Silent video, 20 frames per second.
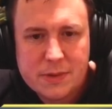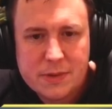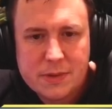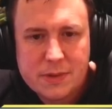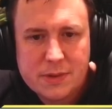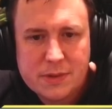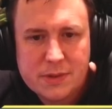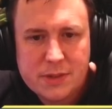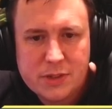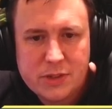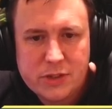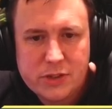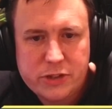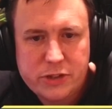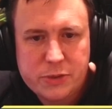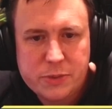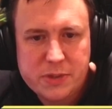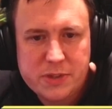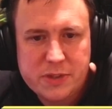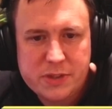Sir
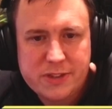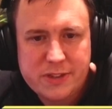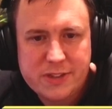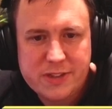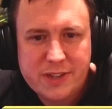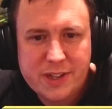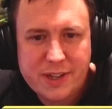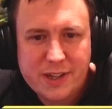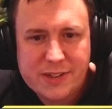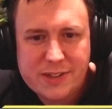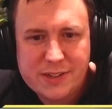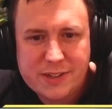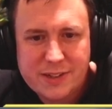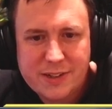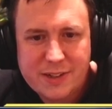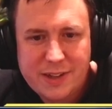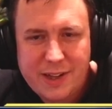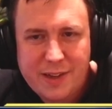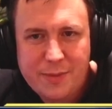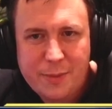Joshua and Sir Saxon,
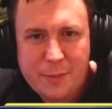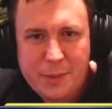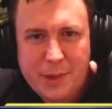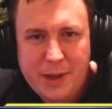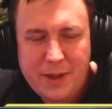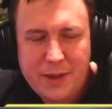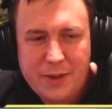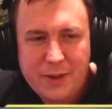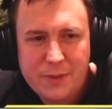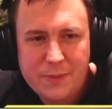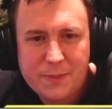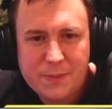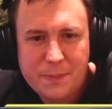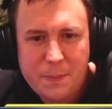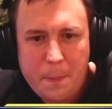leave them alone.